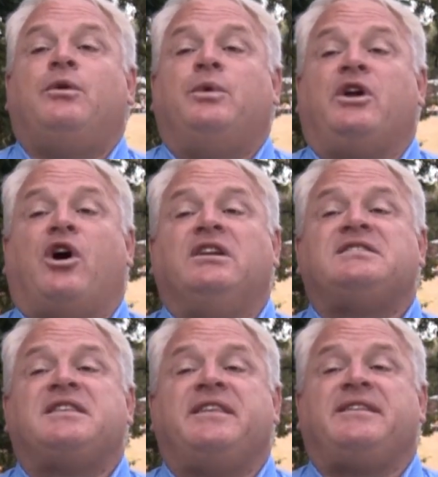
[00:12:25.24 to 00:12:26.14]

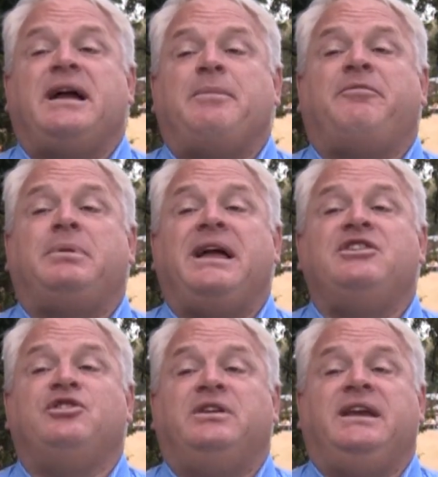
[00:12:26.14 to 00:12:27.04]
Regardless of the type of
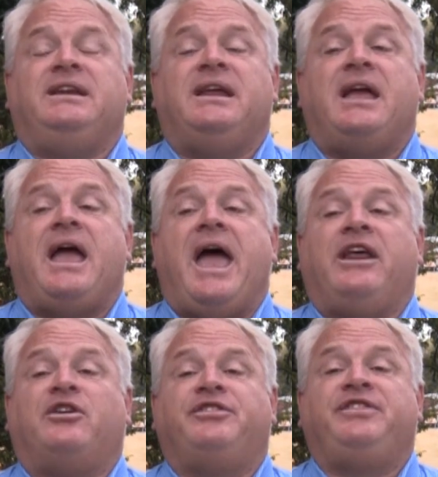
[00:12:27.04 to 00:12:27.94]
plan you need,
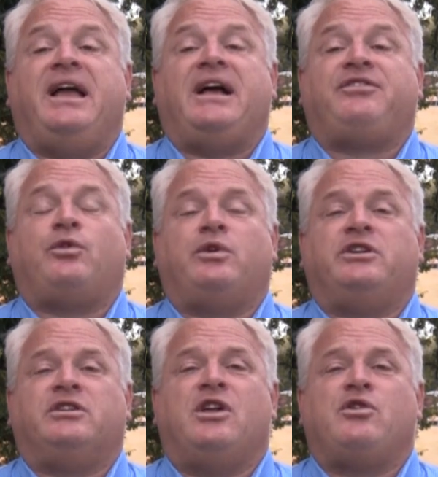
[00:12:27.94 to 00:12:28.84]
NRCS or
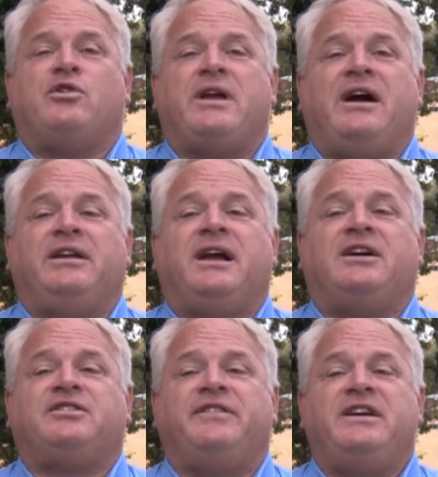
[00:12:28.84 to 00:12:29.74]
your local county
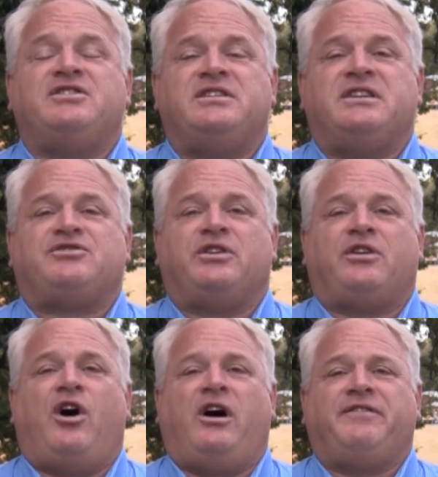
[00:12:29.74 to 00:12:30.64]
conservation
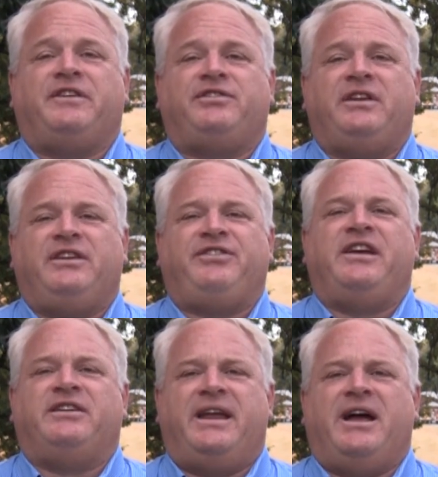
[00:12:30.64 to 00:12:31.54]
district office is
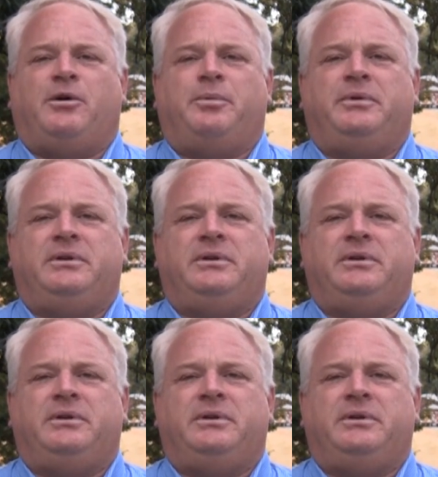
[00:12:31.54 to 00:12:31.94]
there to help.